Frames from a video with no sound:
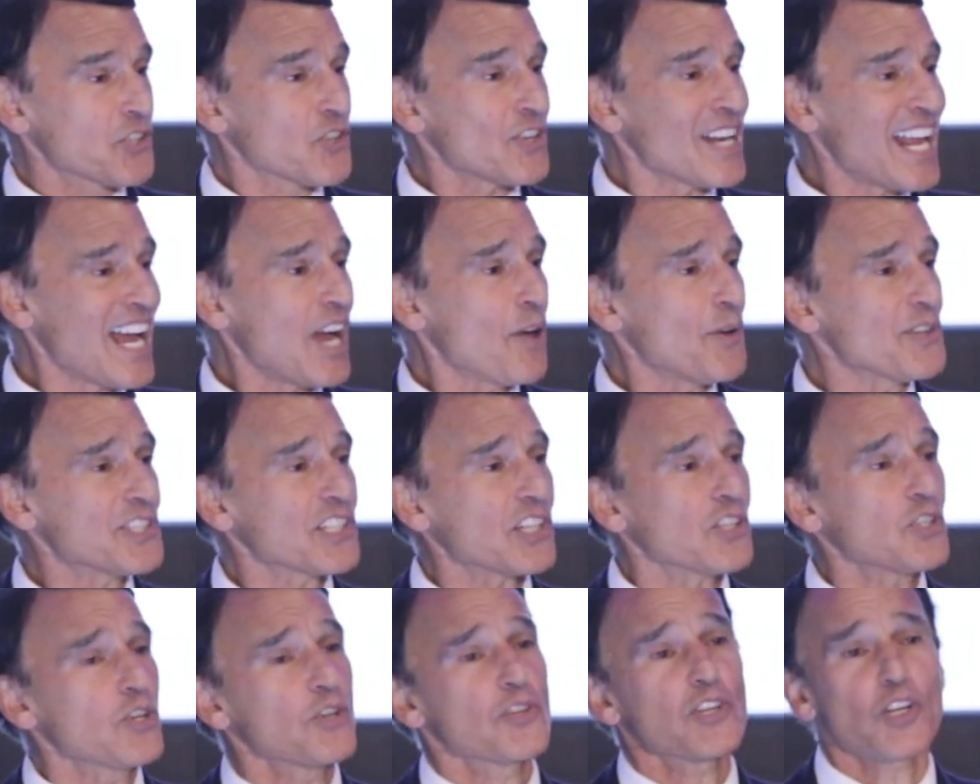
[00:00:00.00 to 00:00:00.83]
So now
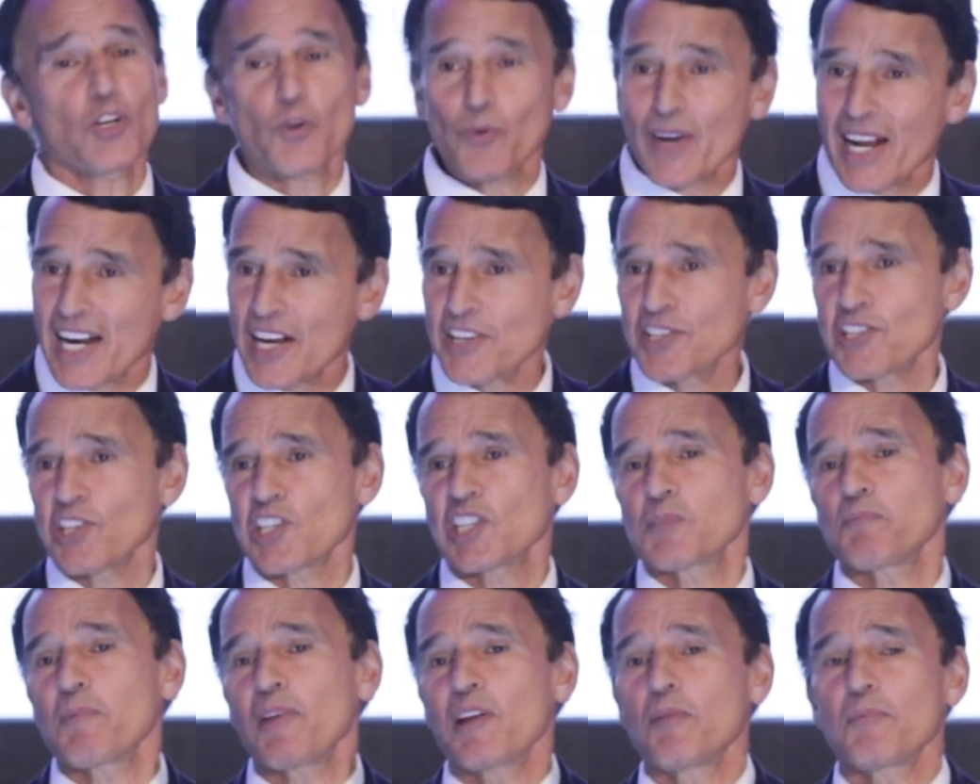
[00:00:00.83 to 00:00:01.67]
he's going to do the
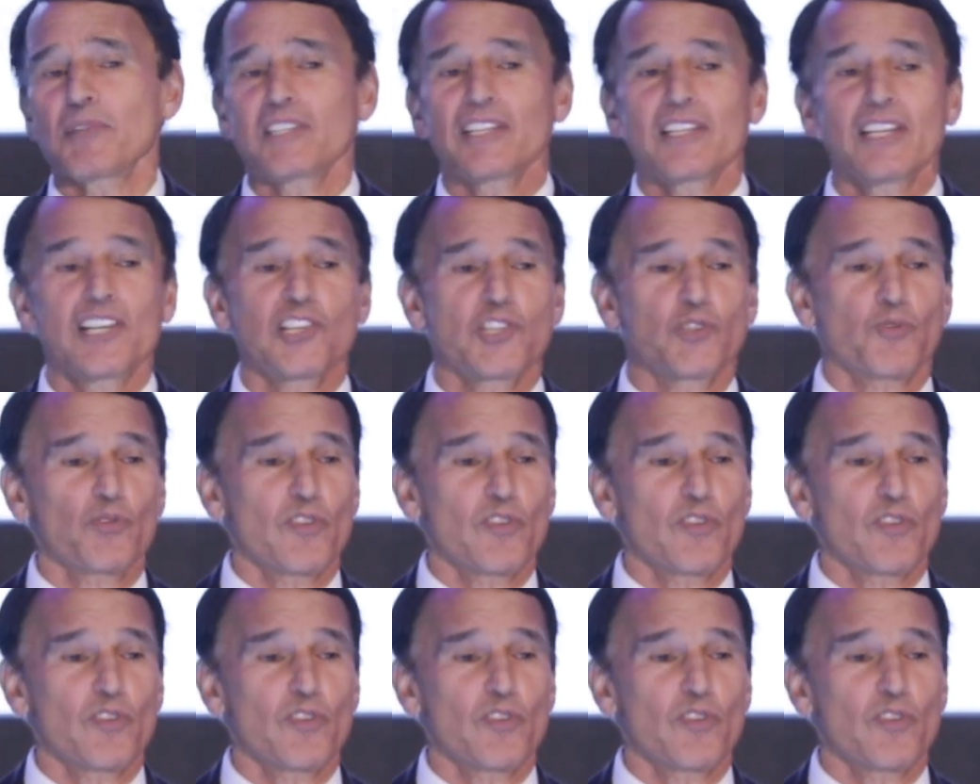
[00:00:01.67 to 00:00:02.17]
greatest experiment in the